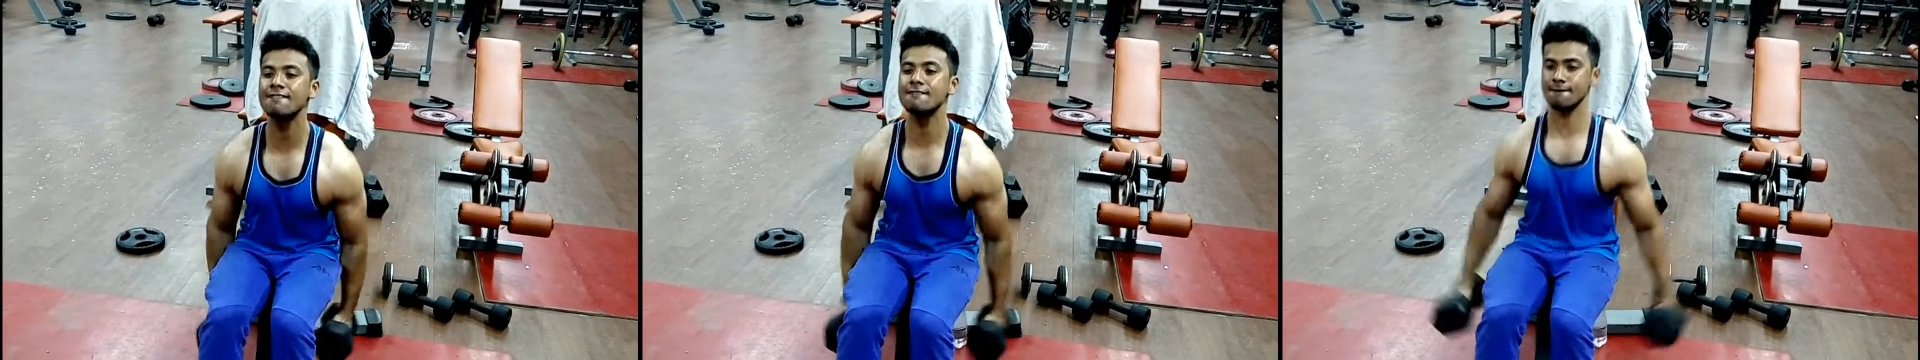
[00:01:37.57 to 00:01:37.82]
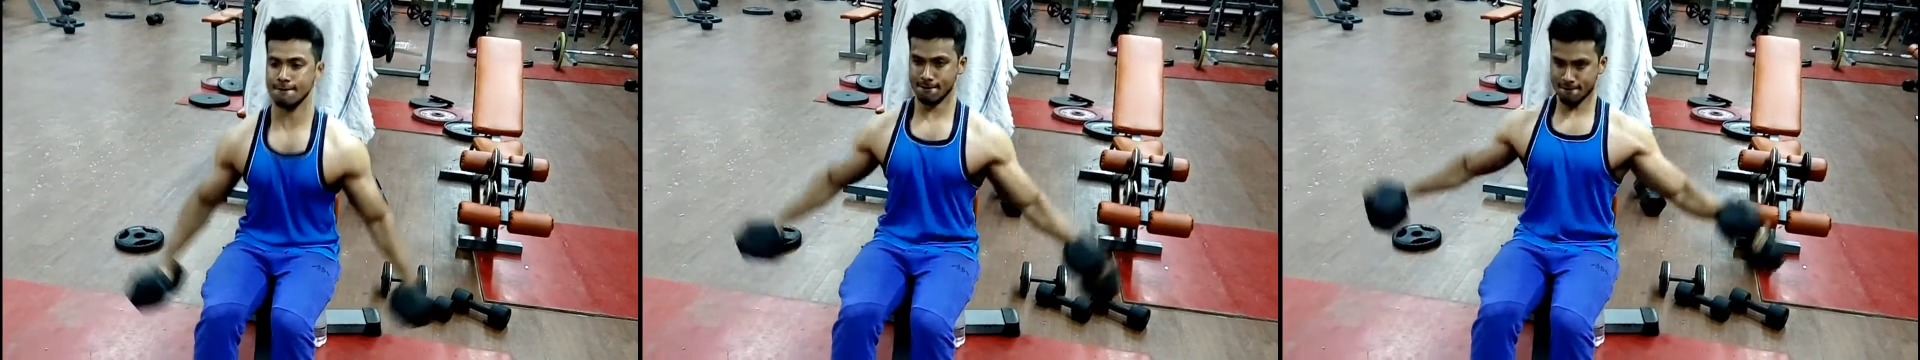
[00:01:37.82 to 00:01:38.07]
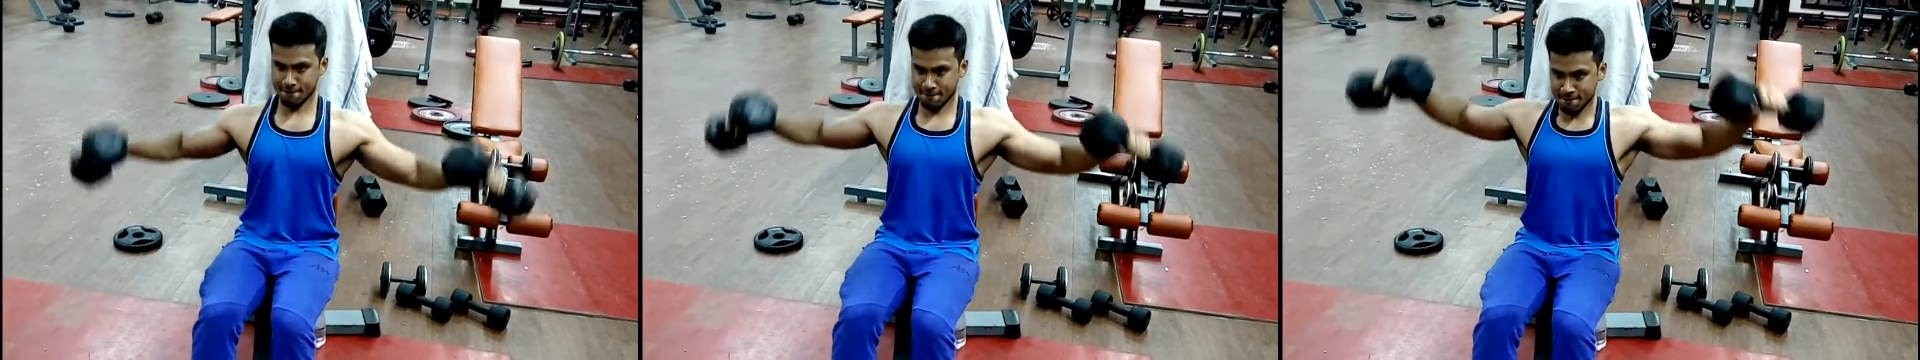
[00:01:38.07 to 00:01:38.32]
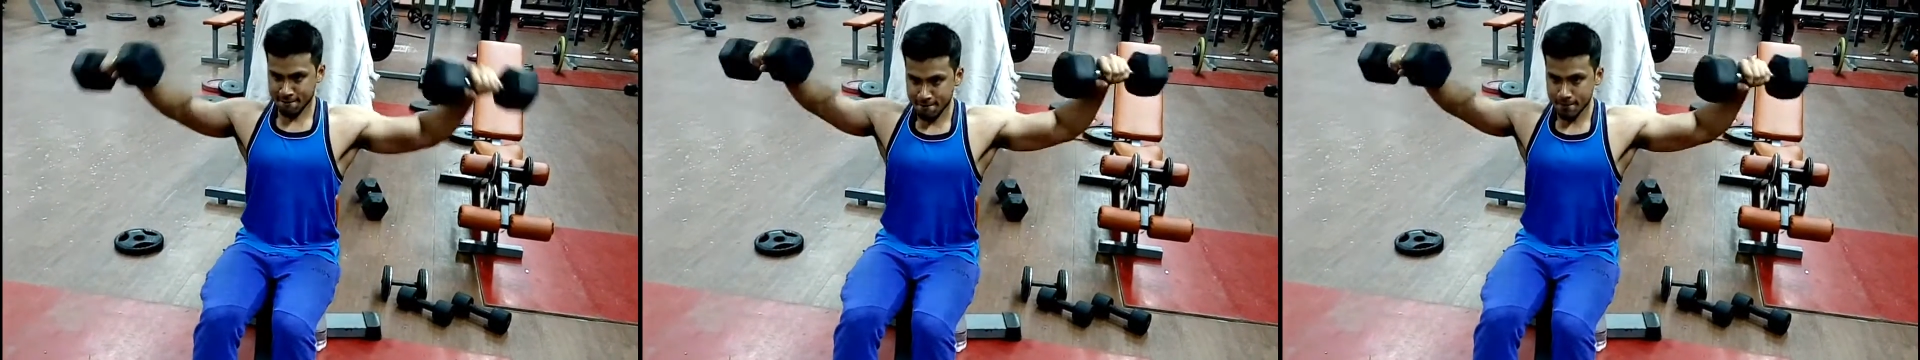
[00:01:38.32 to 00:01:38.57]
and also
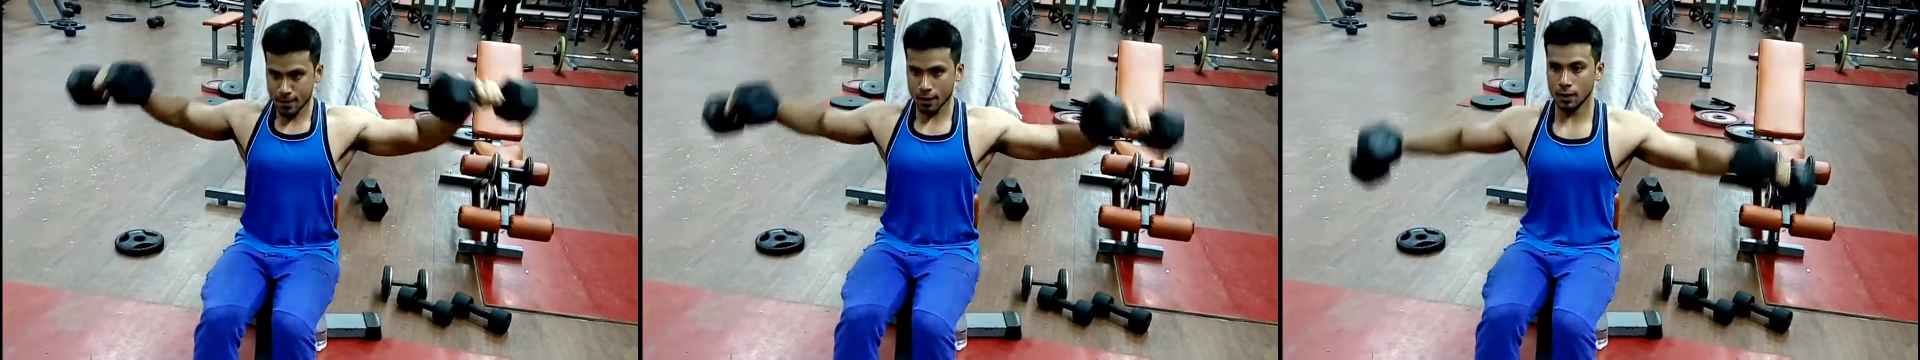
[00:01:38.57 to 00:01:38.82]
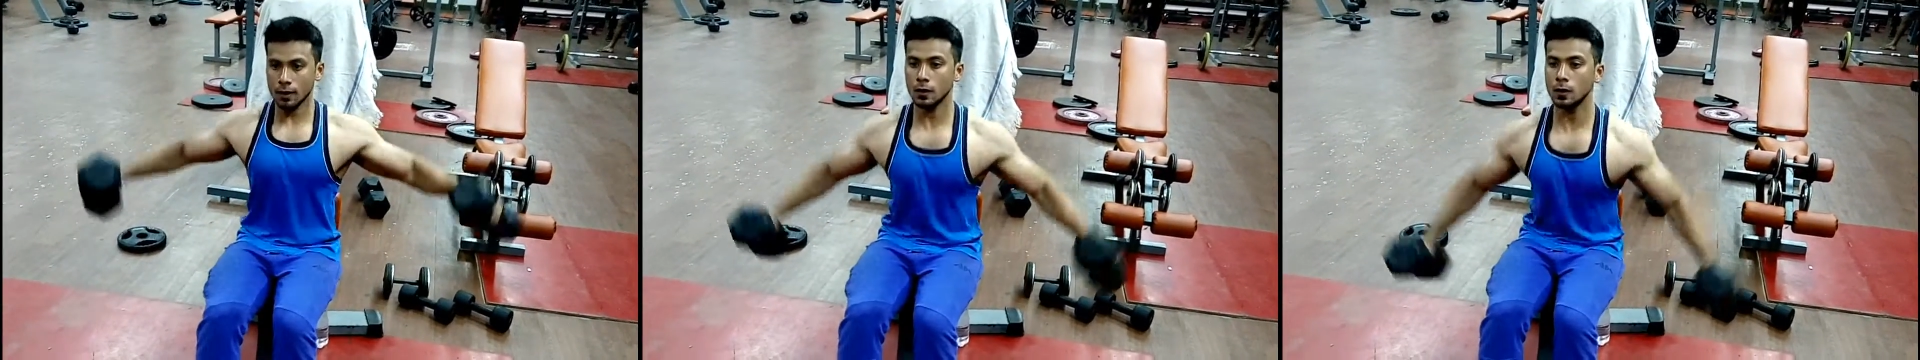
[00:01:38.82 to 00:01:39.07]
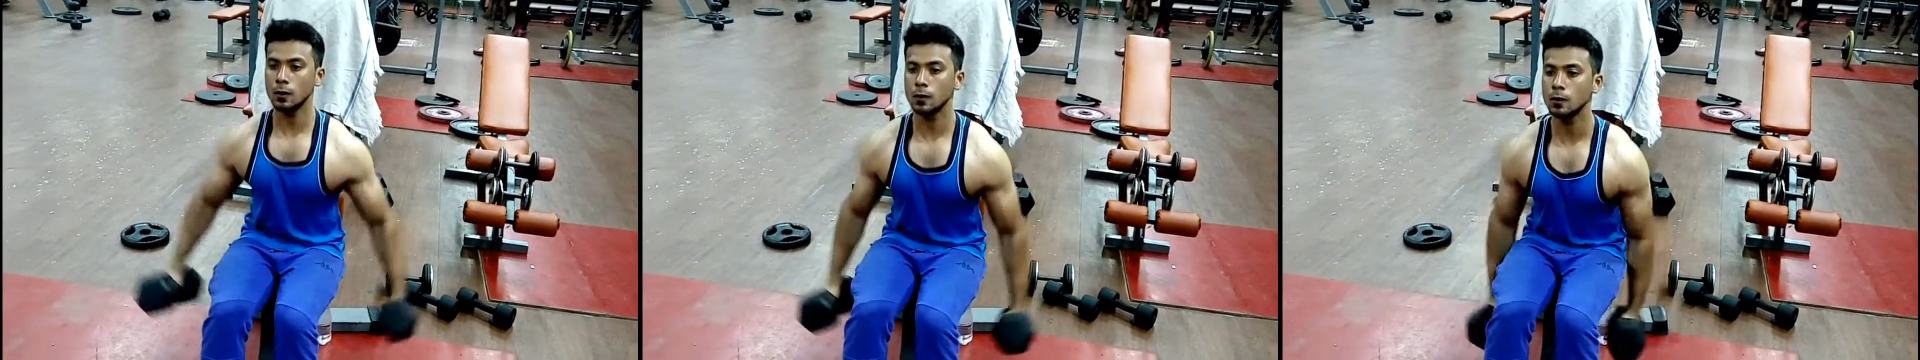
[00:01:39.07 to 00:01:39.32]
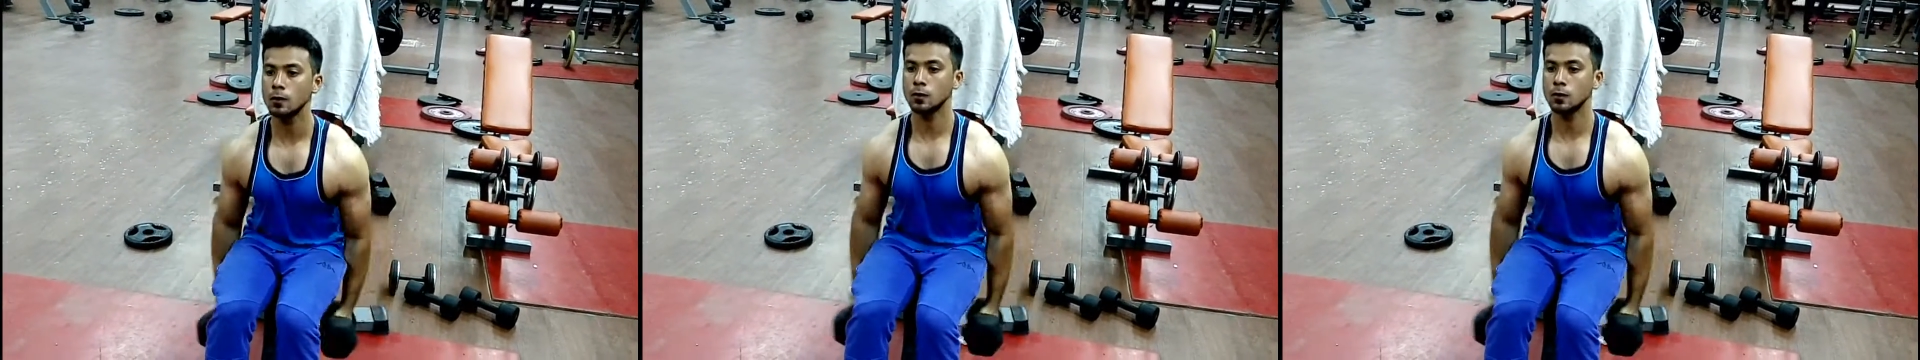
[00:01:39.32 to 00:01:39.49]
work my traps a bit.